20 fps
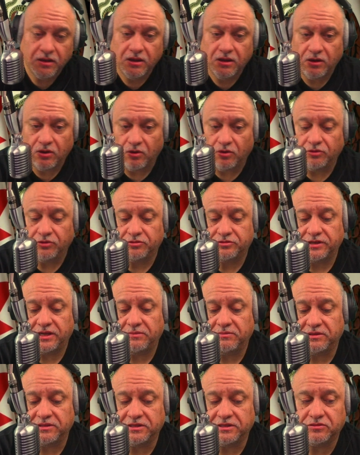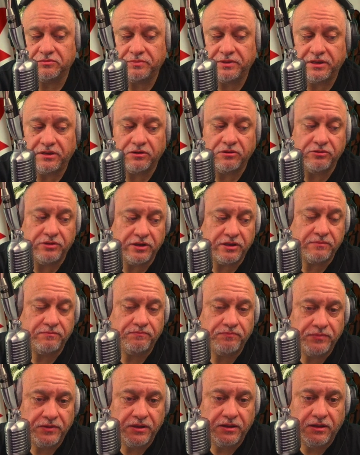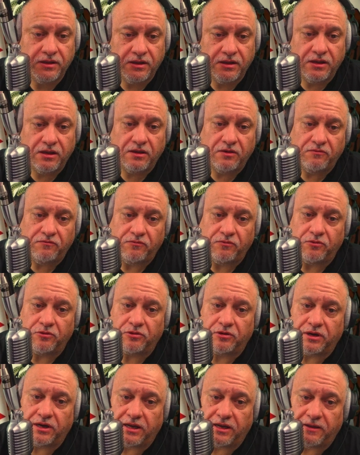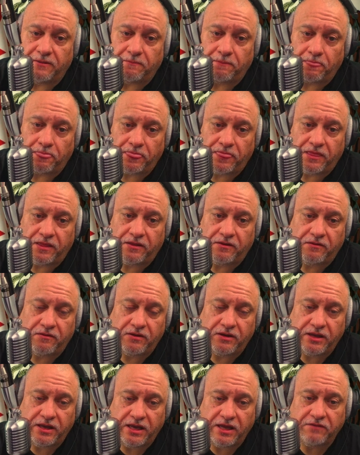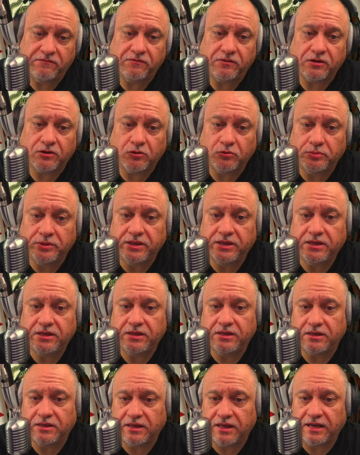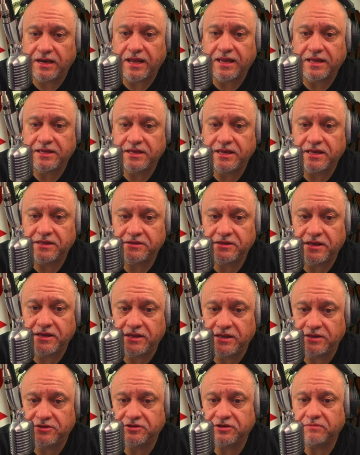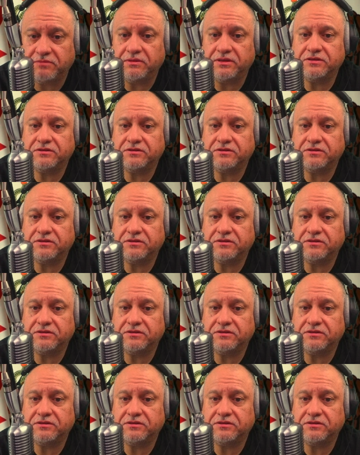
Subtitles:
All those elements need to be included. For FROB and IE and TNE shipments,